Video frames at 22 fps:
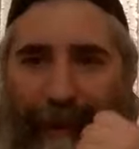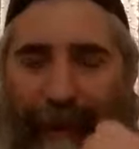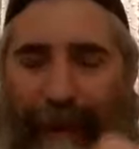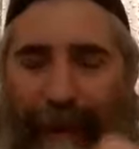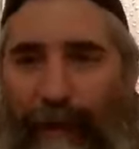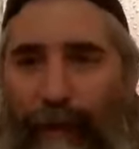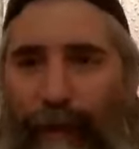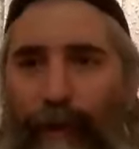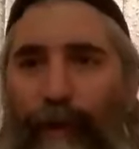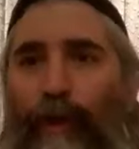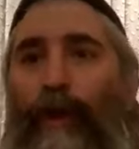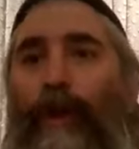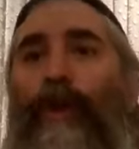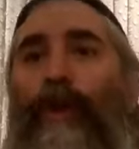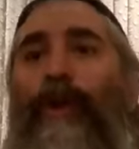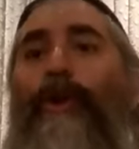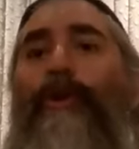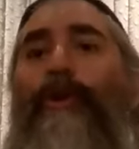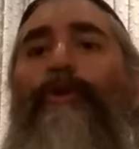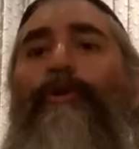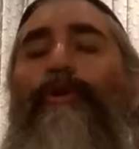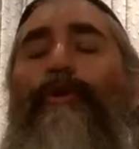care,
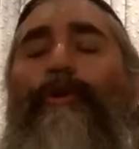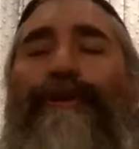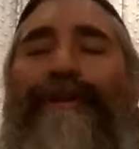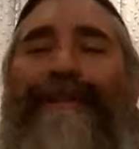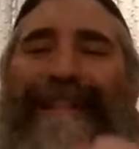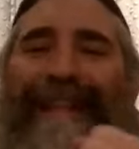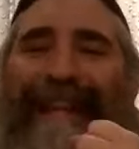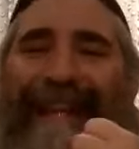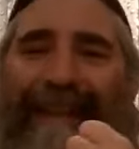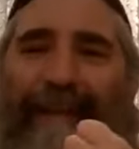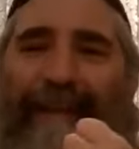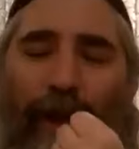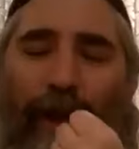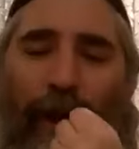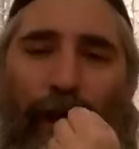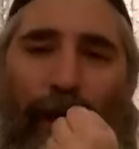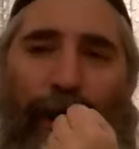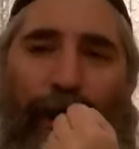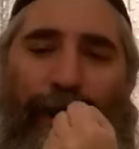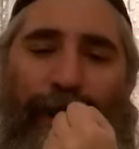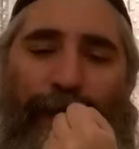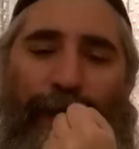your sense
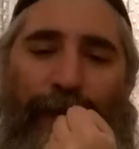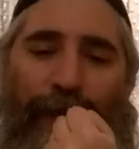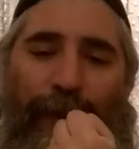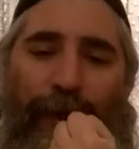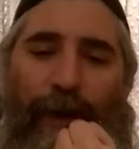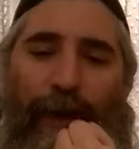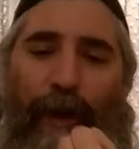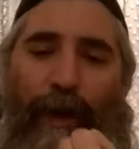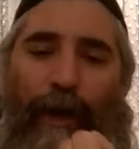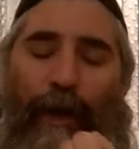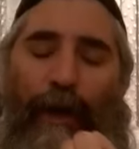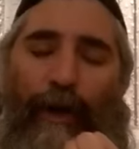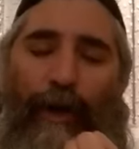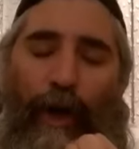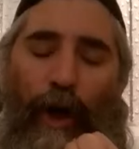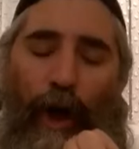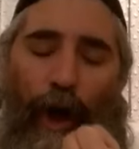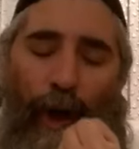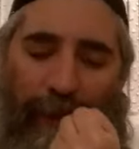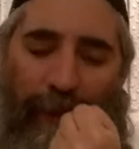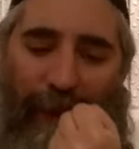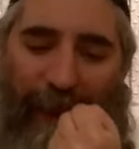of
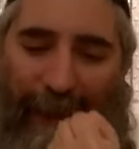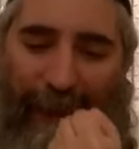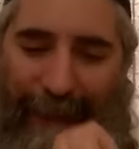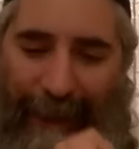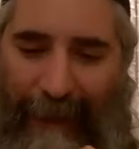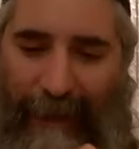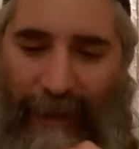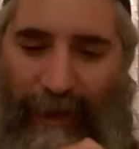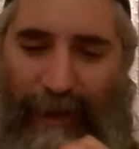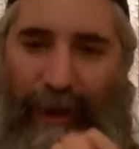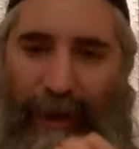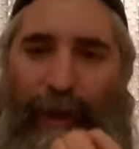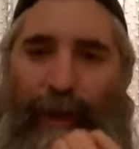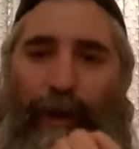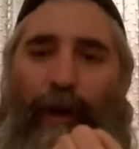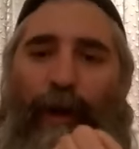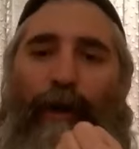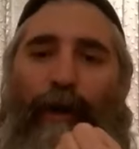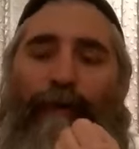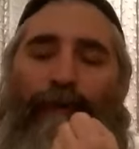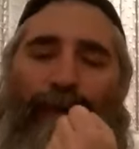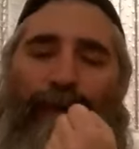obligation,
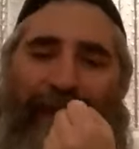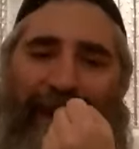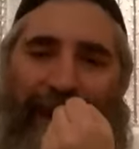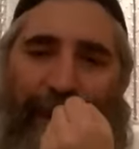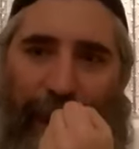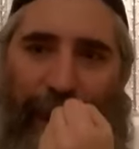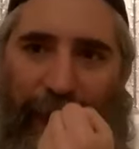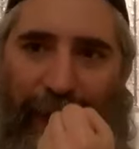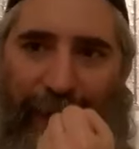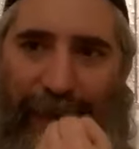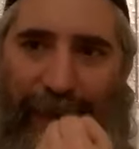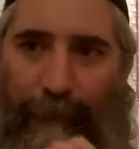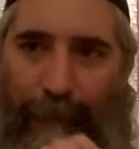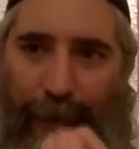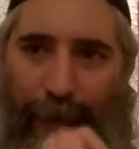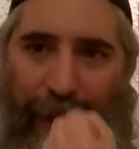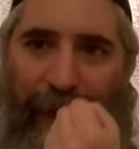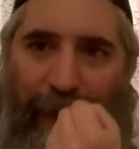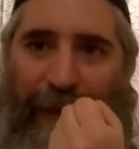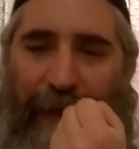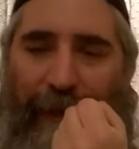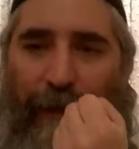of
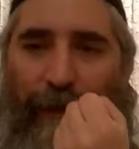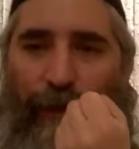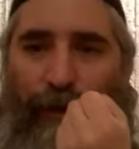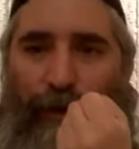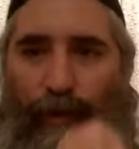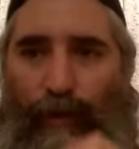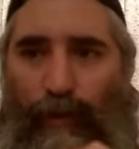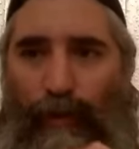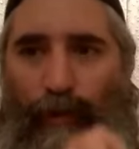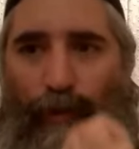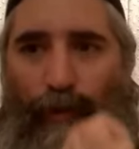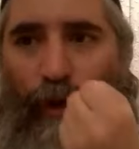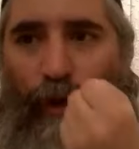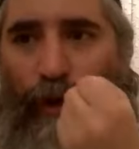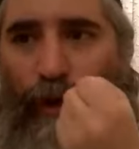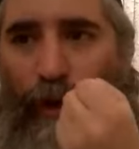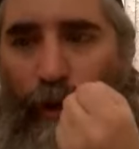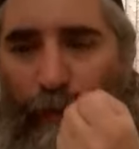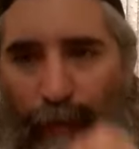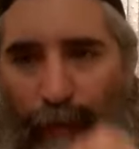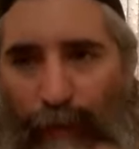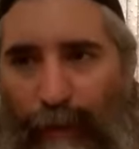responsibility to the
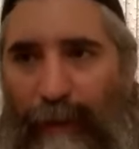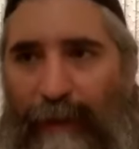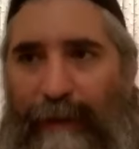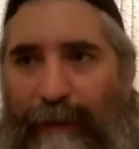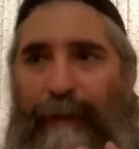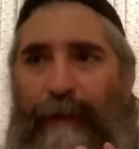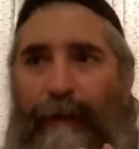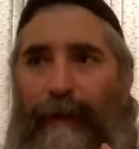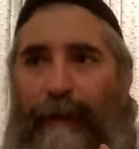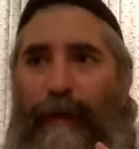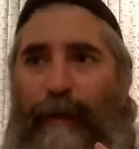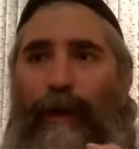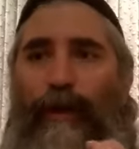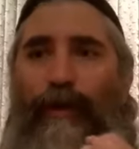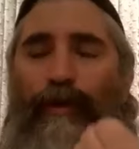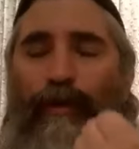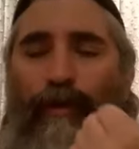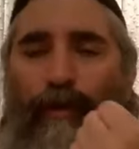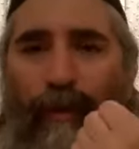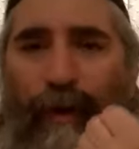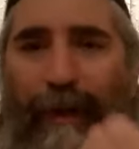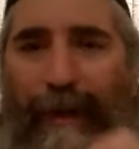community,
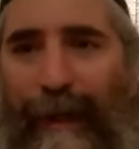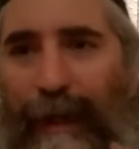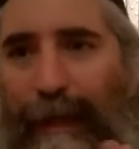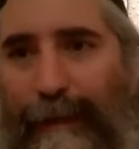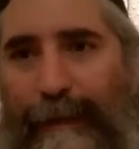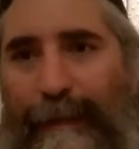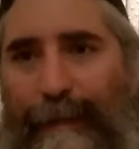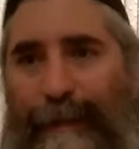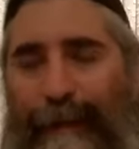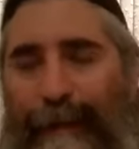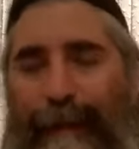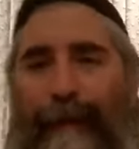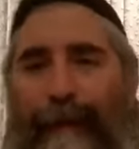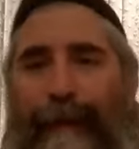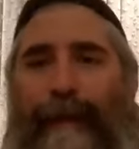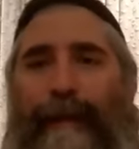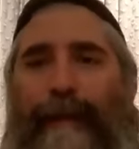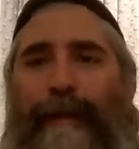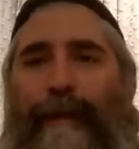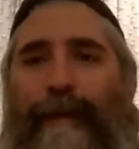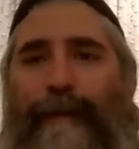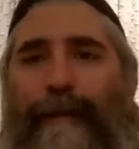to Klal Israel.